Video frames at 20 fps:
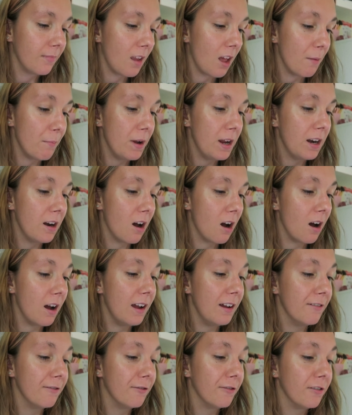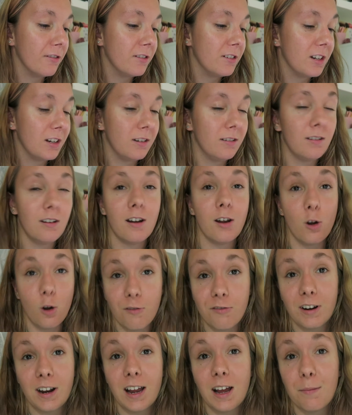I mean, I've
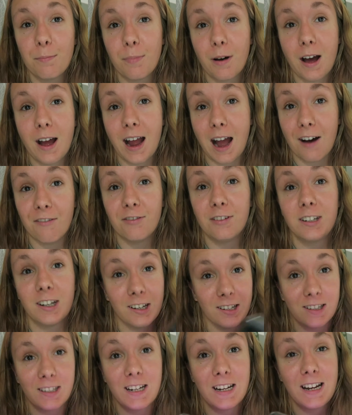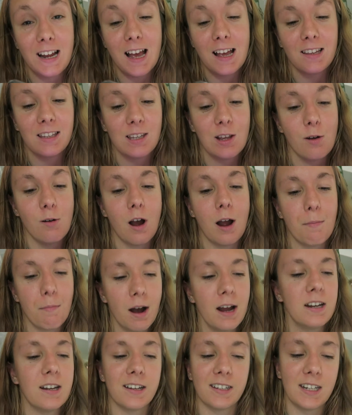hoovered it, but I haven't dusted it yet, so I
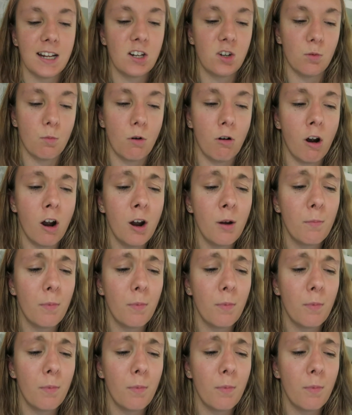might dust it tomorrow.